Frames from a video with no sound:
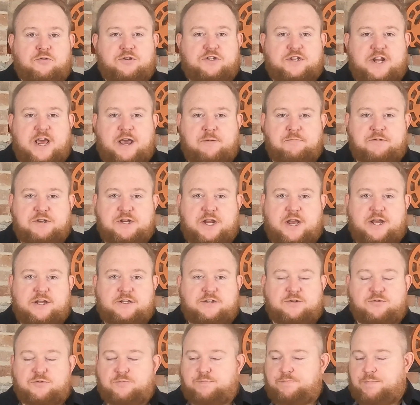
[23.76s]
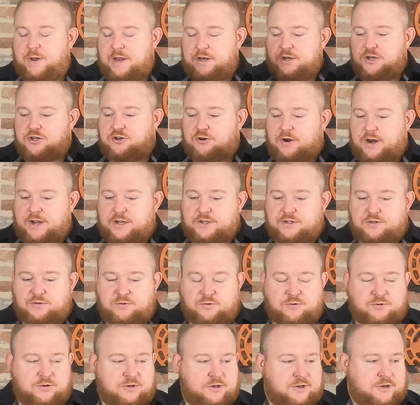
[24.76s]
or Snapchat or Pinterest
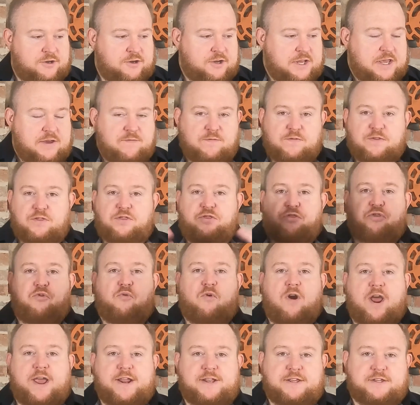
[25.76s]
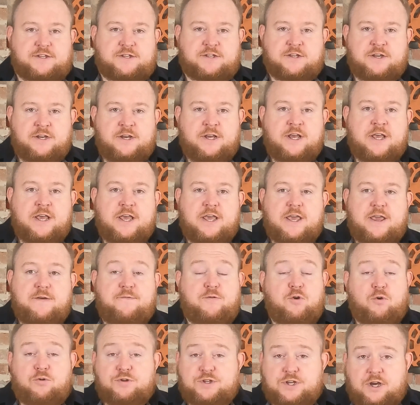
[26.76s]
or even Threads if
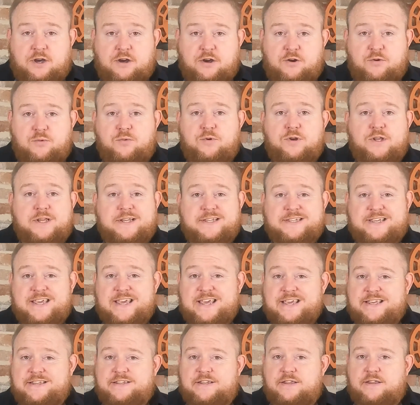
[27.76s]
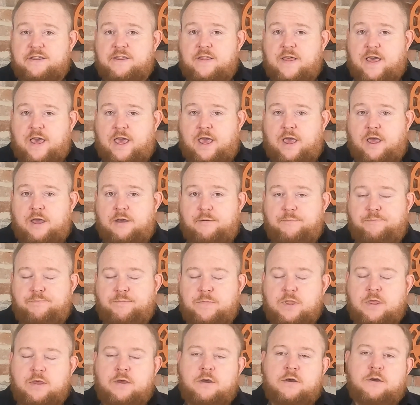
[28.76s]
your target audience isn't there.
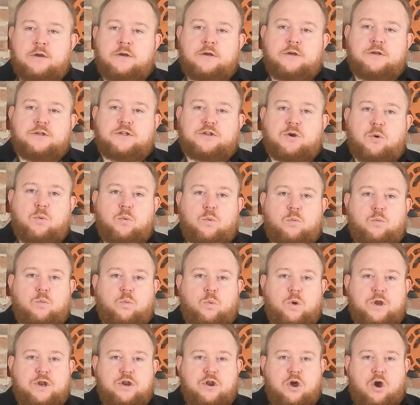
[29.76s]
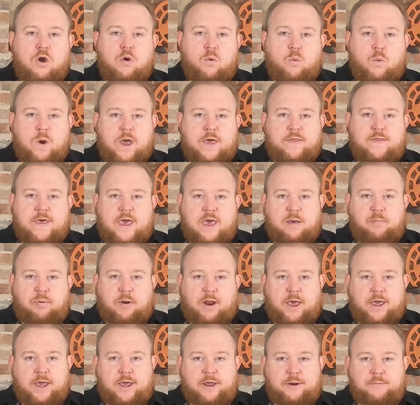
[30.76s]
So we know where they're
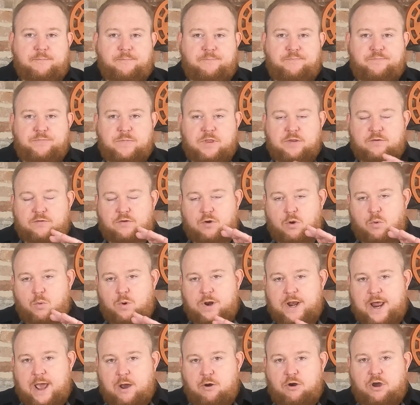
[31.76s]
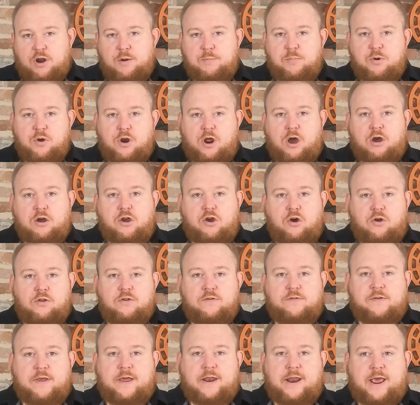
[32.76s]
playing. So we're now going to put our
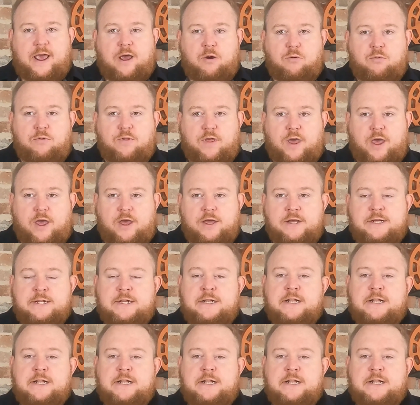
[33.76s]
content out there.